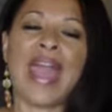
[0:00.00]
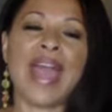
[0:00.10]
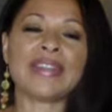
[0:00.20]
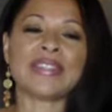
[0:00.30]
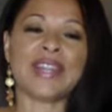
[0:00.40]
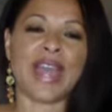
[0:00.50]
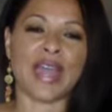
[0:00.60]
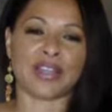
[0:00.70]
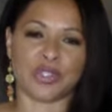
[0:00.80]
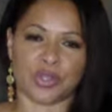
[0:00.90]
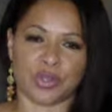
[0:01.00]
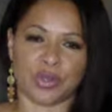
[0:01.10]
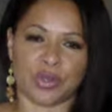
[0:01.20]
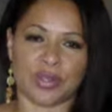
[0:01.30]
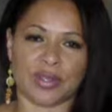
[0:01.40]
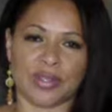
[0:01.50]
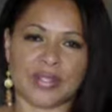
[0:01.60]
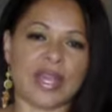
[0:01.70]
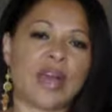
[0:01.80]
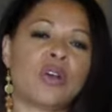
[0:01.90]
As an actor,
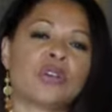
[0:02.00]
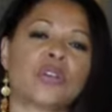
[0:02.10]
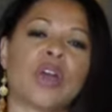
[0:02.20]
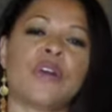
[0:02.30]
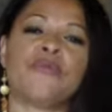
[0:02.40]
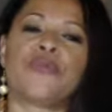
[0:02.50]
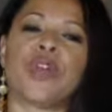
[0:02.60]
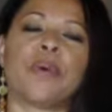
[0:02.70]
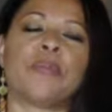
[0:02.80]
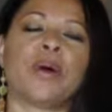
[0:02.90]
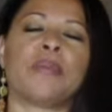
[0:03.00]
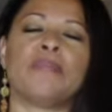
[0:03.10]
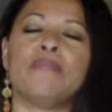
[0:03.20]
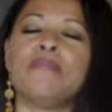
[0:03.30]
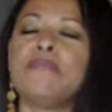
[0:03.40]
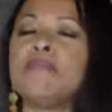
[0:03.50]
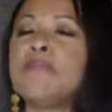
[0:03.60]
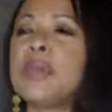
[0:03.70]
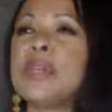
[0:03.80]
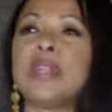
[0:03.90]
sales come from
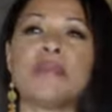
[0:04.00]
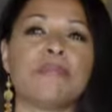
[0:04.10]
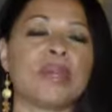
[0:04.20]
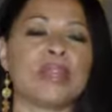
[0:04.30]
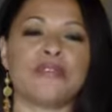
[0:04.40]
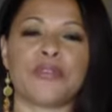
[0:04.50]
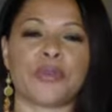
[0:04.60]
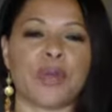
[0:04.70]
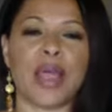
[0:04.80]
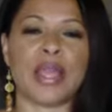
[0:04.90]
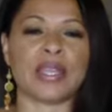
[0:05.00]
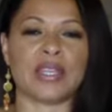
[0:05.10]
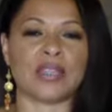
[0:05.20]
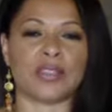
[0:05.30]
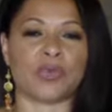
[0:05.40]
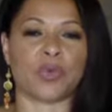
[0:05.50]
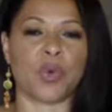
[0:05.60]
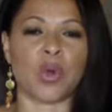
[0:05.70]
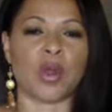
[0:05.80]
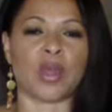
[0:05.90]
many varieties of
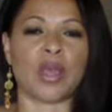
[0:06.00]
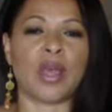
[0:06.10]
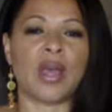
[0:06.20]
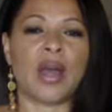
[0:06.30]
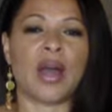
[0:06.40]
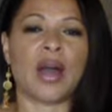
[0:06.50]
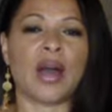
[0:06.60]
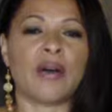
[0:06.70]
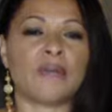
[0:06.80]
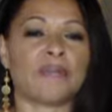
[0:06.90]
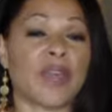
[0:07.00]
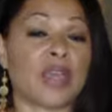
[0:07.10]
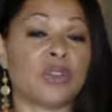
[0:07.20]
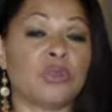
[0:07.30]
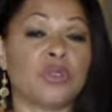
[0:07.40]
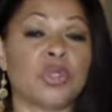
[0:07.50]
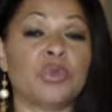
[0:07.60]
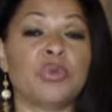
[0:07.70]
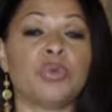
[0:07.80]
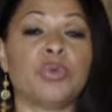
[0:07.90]
work that you
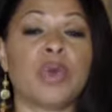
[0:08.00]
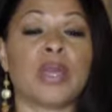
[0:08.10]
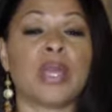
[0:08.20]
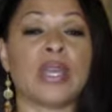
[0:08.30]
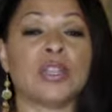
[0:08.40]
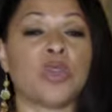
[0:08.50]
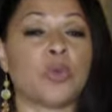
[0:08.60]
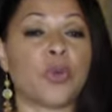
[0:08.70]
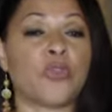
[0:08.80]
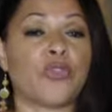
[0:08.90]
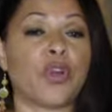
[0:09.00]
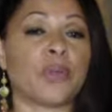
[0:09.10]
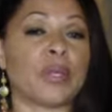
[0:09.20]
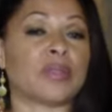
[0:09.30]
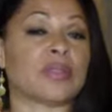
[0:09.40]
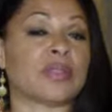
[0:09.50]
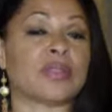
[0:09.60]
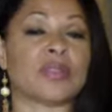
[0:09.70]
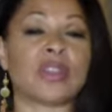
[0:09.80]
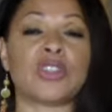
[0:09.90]
do in your performance,
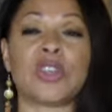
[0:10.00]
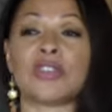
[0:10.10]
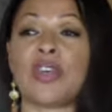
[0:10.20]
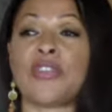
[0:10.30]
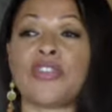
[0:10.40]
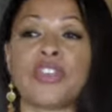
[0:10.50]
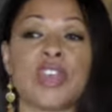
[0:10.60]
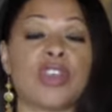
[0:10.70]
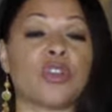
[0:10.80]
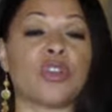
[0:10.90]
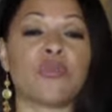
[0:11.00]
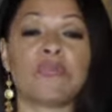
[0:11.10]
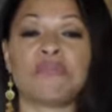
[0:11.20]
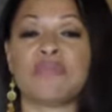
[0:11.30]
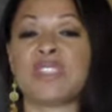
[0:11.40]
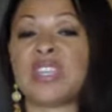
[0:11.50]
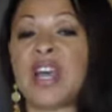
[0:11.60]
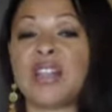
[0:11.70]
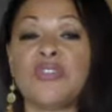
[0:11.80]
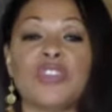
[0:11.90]
such as theater,
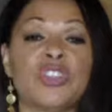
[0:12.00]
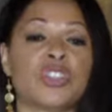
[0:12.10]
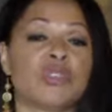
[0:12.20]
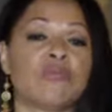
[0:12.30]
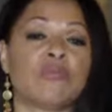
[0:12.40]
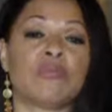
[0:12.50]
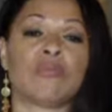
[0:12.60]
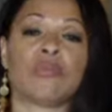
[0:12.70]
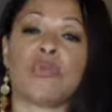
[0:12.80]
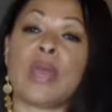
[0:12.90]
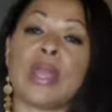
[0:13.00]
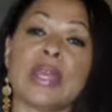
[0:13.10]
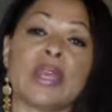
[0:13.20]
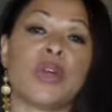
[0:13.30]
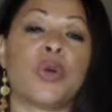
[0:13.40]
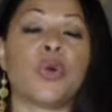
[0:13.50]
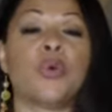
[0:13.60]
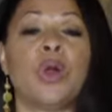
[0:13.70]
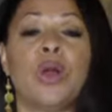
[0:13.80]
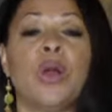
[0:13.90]
television,
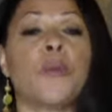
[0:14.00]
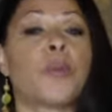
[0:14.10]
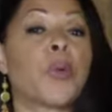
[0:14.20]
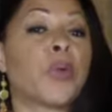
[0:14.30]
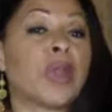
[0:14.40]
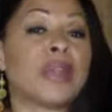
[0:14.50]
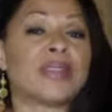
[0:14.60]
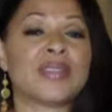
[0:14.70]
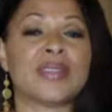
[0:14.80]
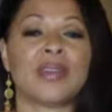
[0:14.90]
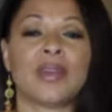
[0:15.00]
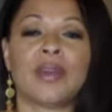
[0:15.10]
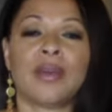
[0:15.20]
radio, print,